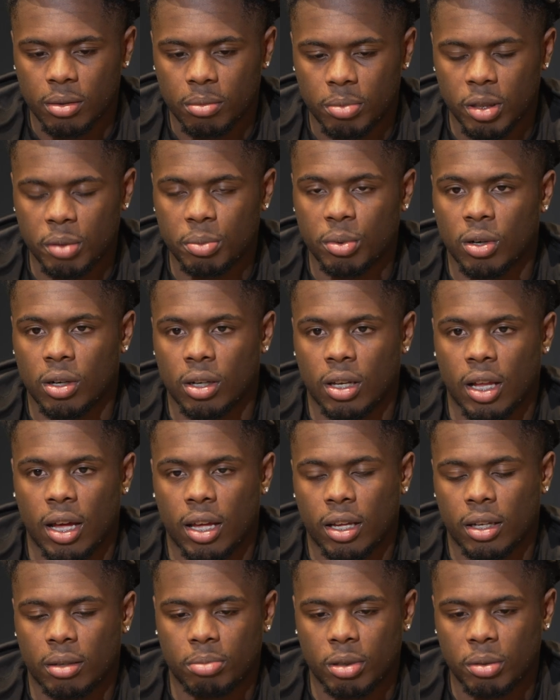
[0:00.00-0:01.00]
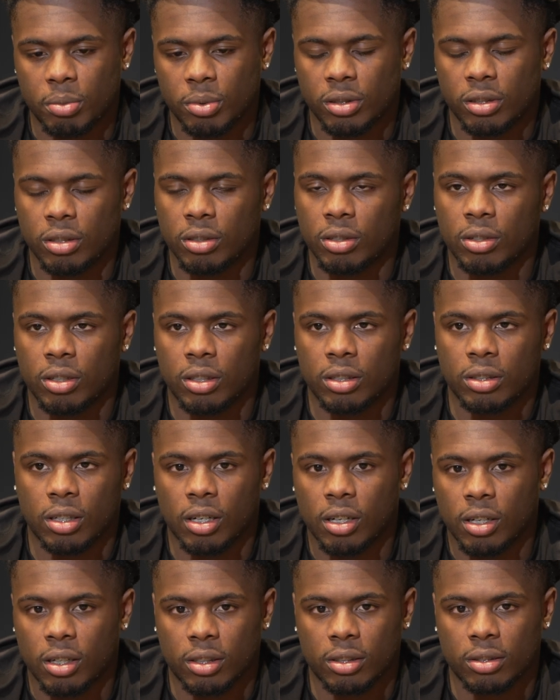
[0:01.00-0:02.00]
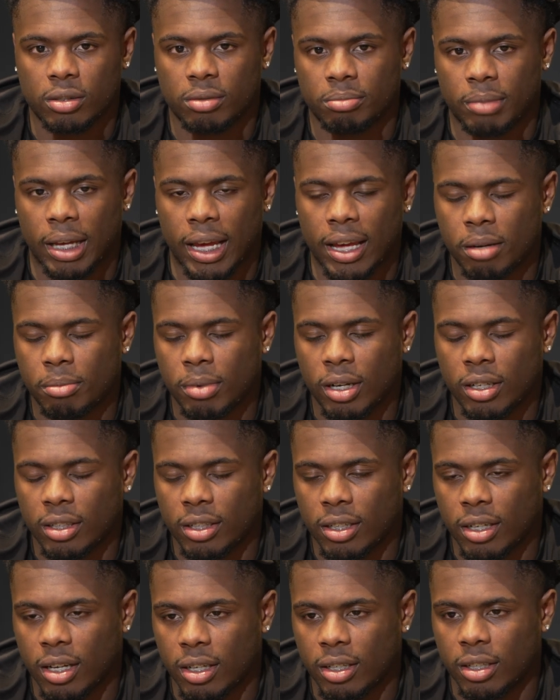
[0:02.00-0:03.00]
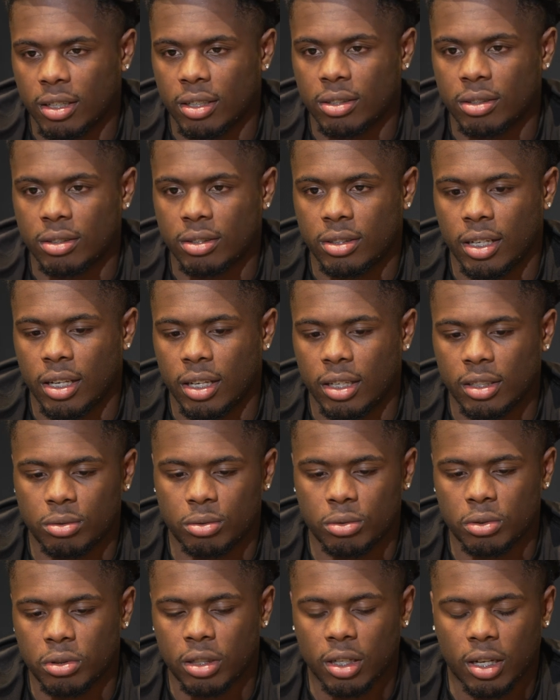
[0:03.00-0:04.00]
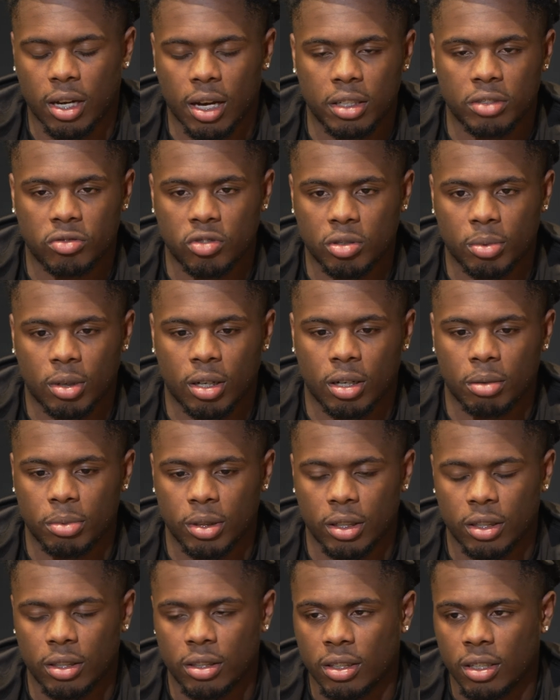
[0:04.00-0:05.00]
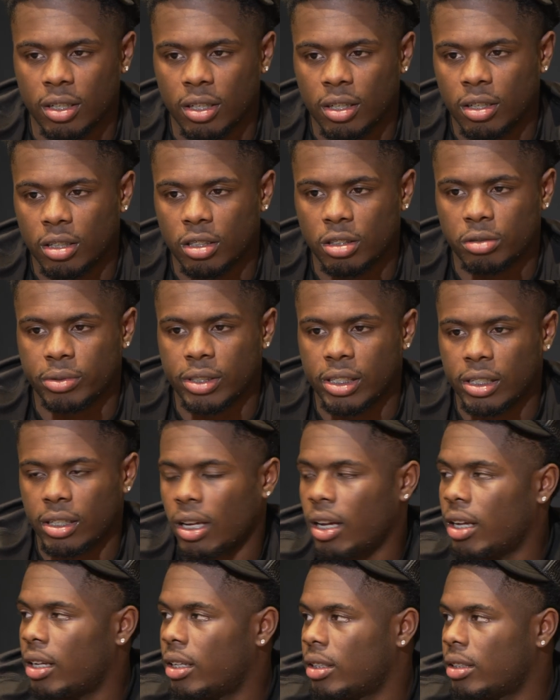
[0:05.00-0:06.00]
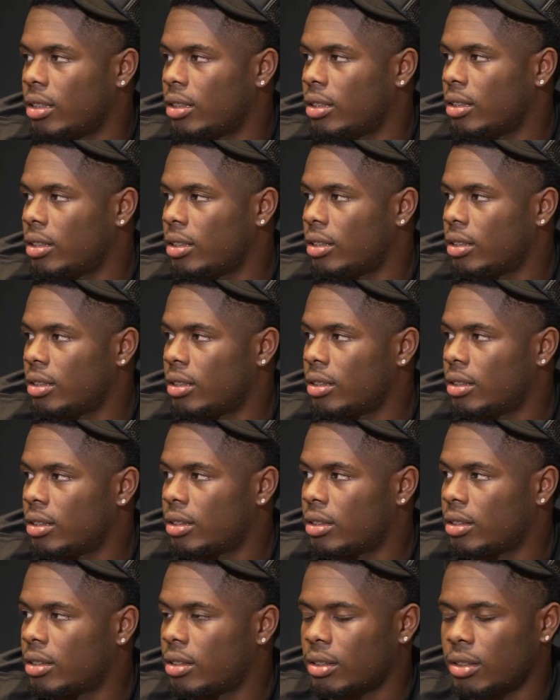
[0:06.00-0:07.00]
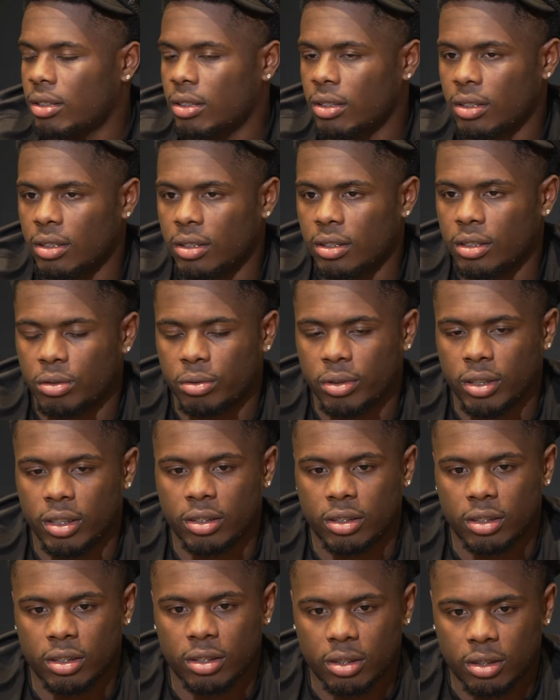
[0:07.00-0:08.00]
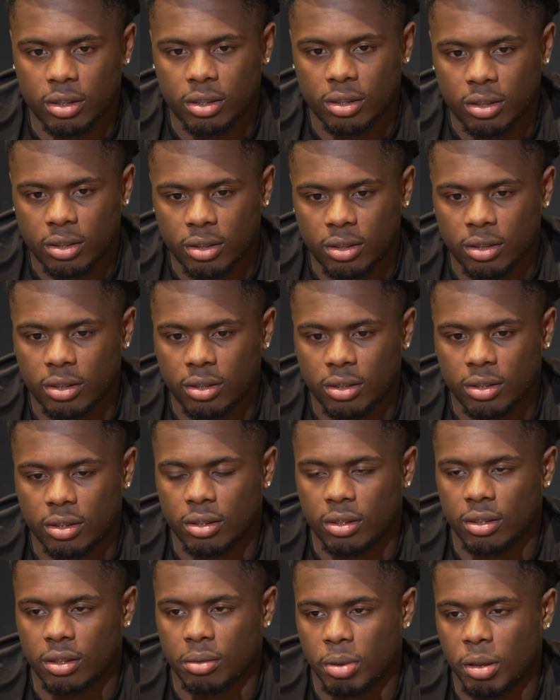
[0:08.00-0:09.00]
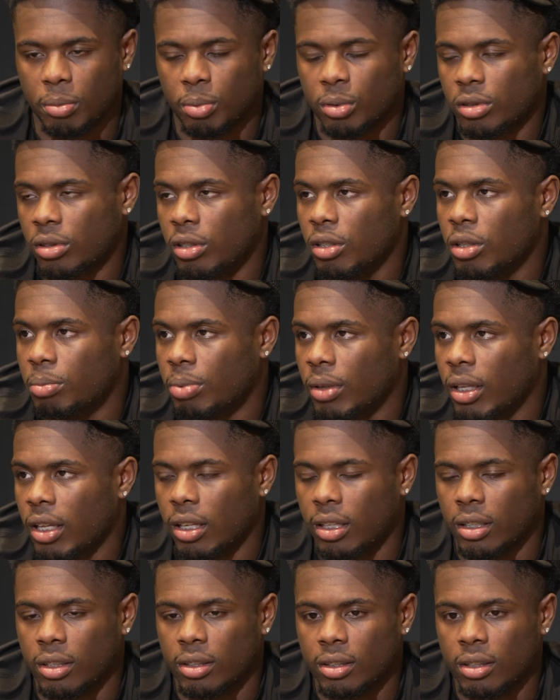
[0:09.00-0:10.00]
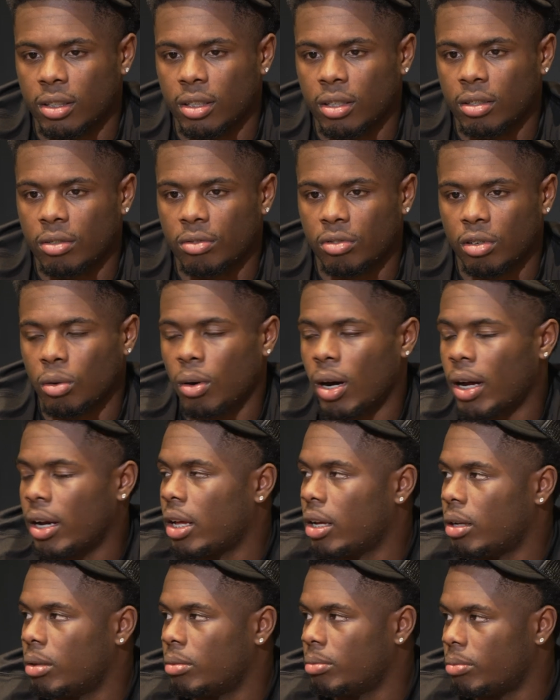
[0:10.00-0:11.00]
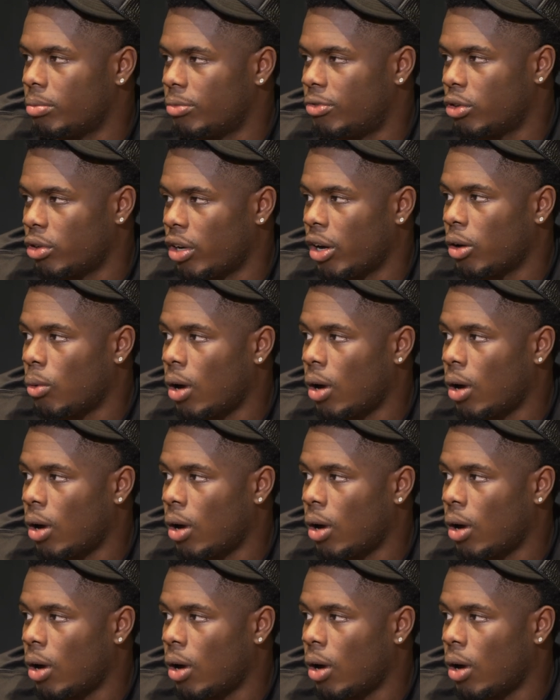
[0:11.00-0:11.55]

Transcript: people still going to talk bad about NIL, saying it's ruining college football, but it's really not. It's really just people still playing for their